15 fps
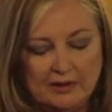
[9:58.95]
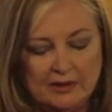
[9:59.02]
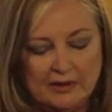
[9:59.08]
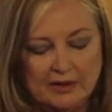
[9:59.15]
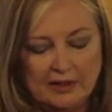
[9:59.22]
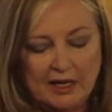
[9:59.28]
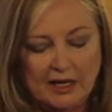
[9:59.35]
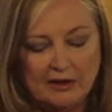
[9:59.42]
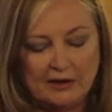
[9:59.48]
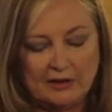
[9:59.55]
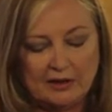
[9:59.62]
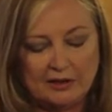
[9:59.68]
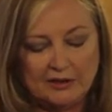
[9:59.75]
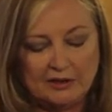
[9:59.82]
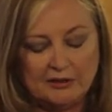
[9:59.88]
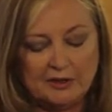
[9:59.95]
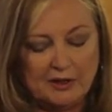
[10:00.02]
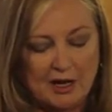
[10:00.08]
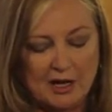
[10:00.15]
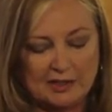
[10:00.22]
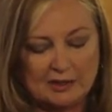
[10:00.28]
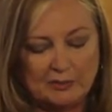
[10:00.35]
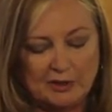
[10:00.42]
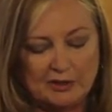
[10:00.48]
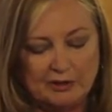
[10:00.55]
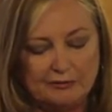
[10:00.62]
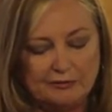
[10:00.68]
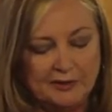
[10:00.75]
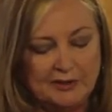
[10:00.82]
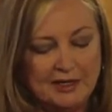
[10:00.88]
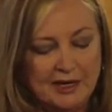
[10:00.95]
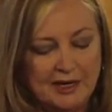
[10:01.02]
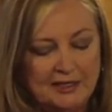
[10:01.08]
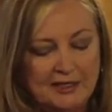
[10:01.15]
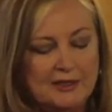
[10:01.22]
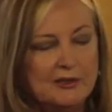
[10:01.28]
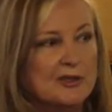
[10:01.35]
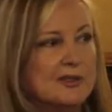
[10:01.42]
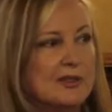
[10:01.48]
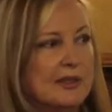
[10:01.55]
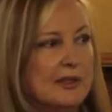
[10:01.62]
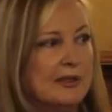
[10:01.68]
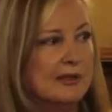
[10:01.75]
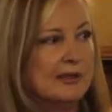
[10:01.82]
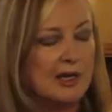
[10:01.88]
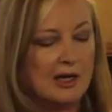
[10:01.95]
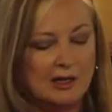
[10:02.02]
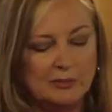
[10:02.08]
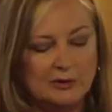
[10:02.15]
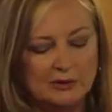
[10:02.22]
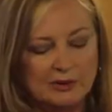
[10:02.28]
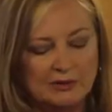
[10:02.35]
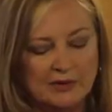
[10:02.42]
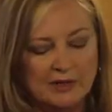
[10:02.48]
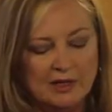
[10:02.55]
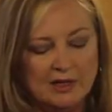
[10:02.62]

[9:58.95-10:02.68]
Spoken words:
the Cure Hospital for 9 years in Kabul.